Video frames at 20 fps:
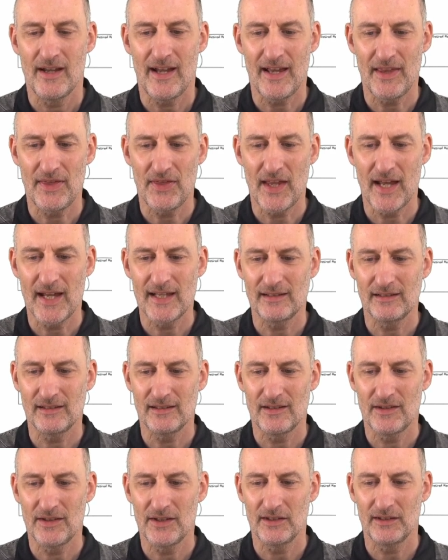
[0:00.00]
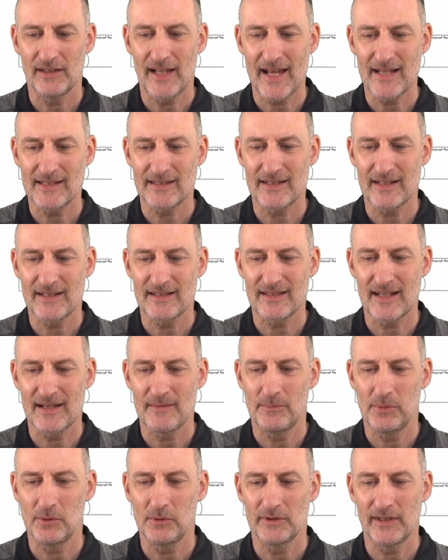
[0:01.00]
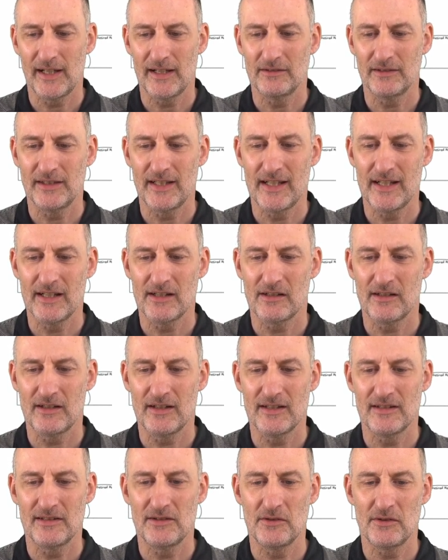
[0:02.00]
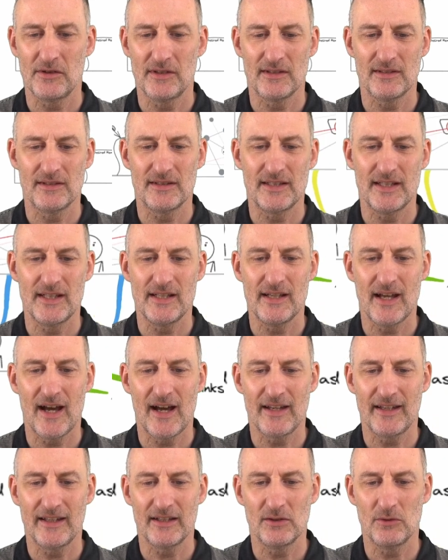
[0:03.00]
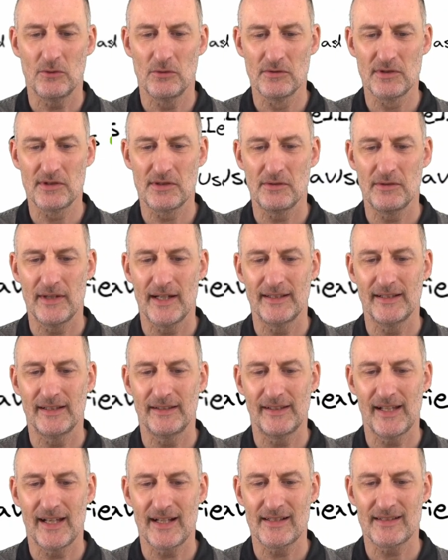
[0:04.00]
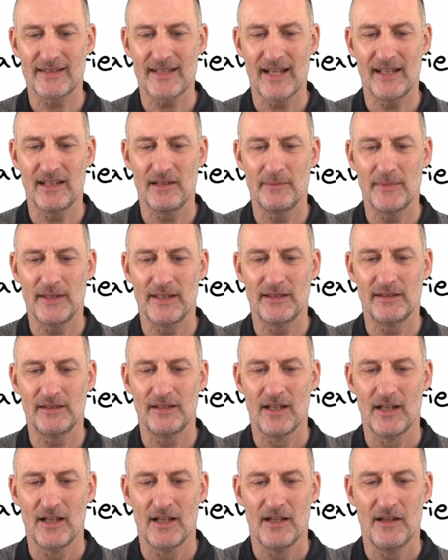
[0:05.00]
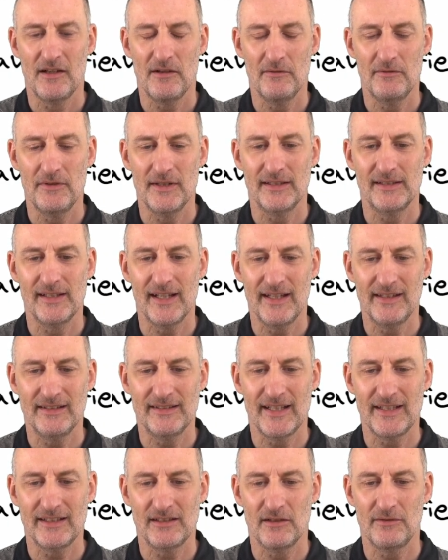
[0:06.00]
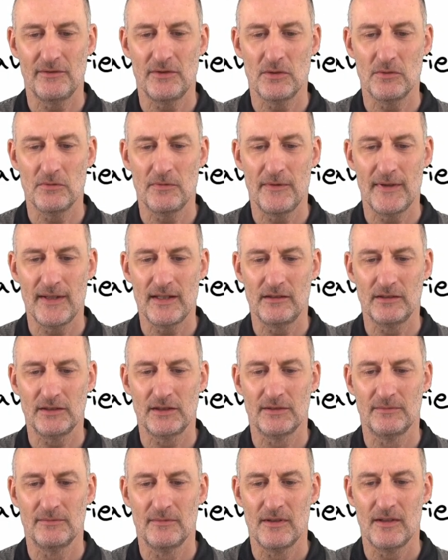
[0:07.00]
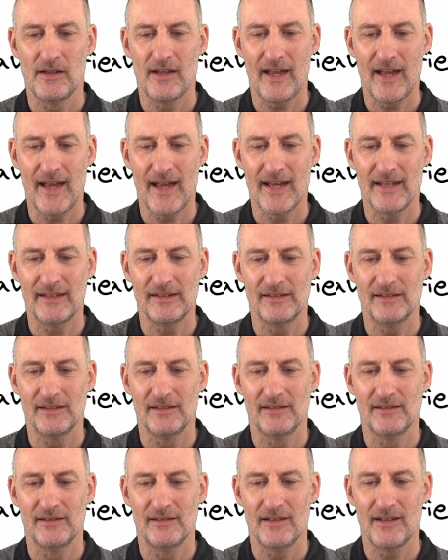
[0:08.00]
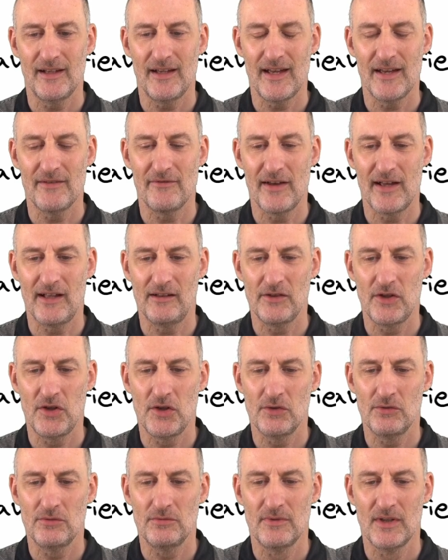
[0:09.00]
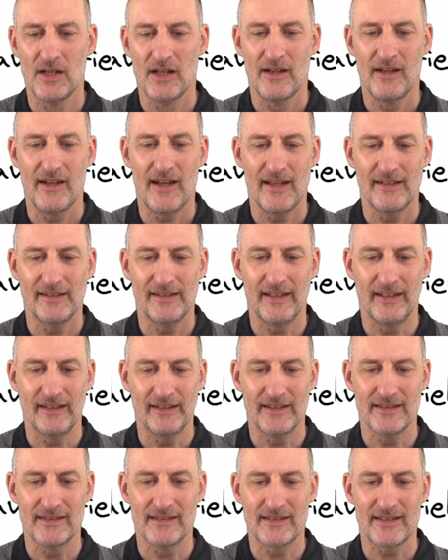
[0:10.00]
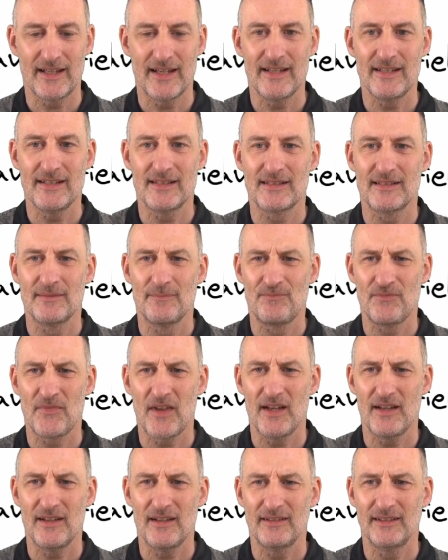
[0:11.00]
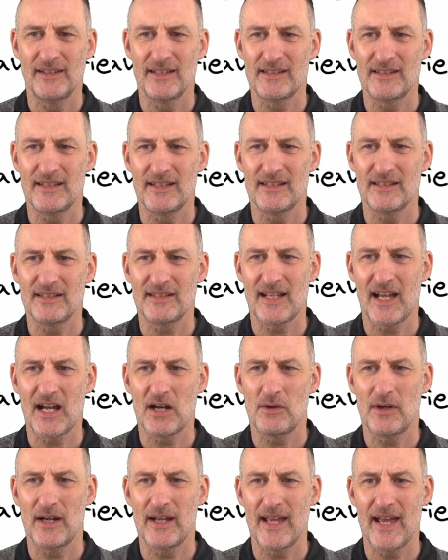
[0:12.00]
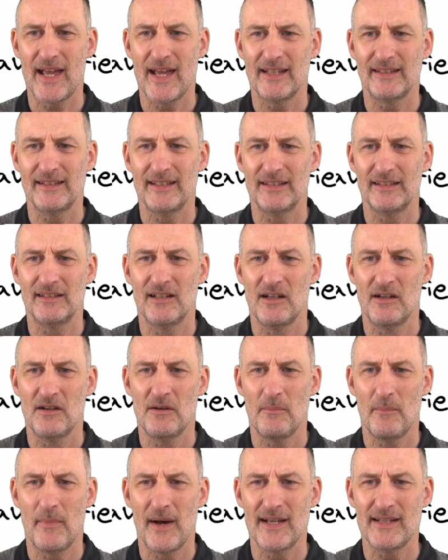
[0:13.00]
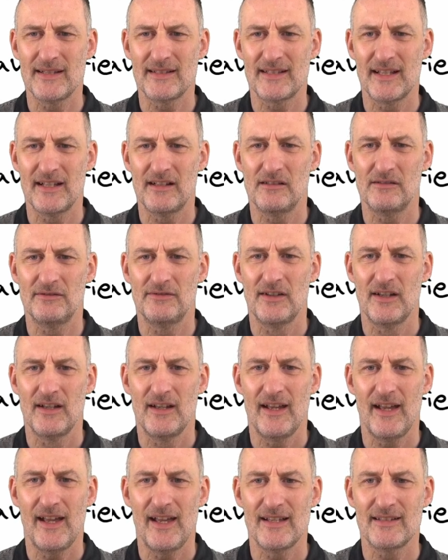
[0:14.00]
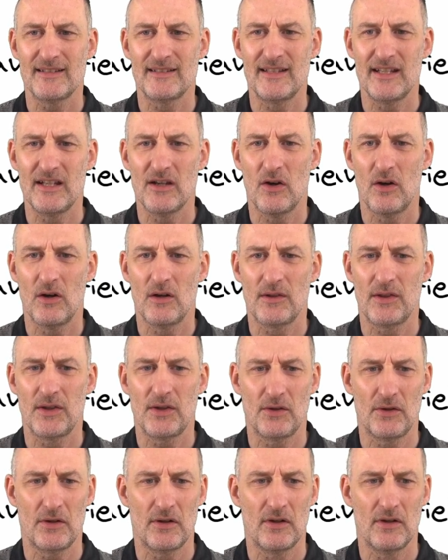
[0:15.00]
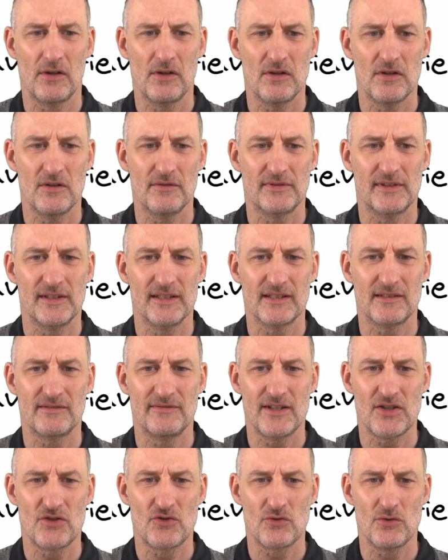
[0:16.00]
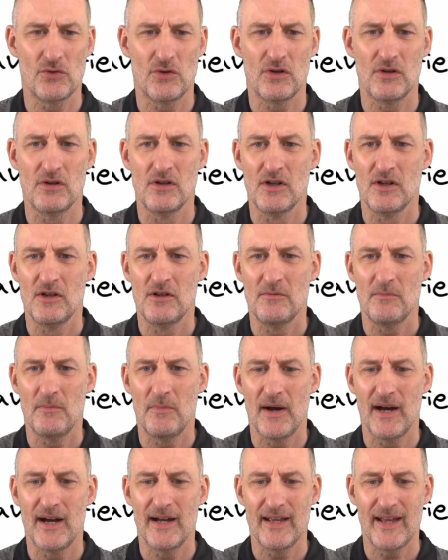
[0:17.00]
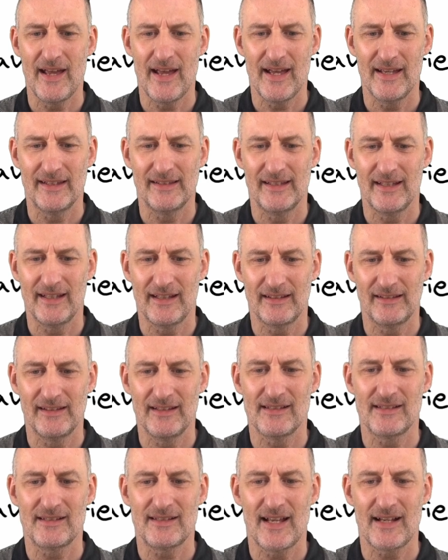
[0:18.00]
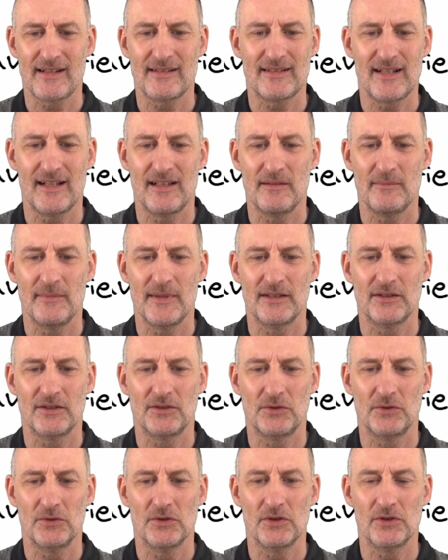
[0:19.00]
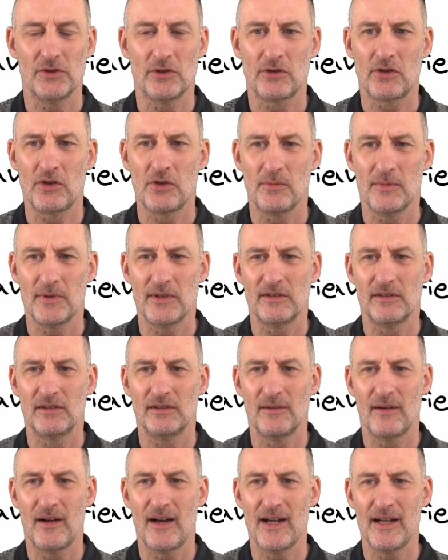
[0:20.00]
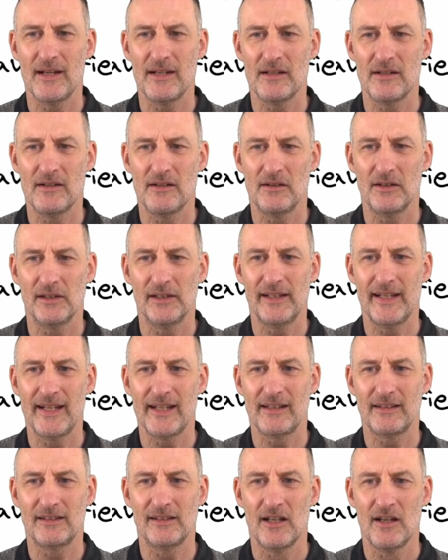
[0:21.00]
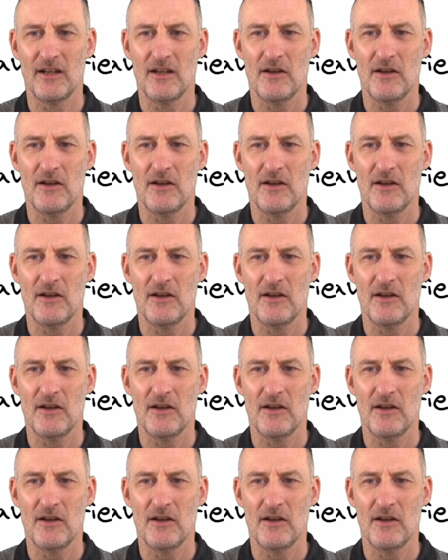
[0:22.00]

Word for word: And then the last example down here, as you can see, I can also add a text element with a data view field and a value. And in this case, this is how I added myself as the author of this visual by adding this text element to the document. I linked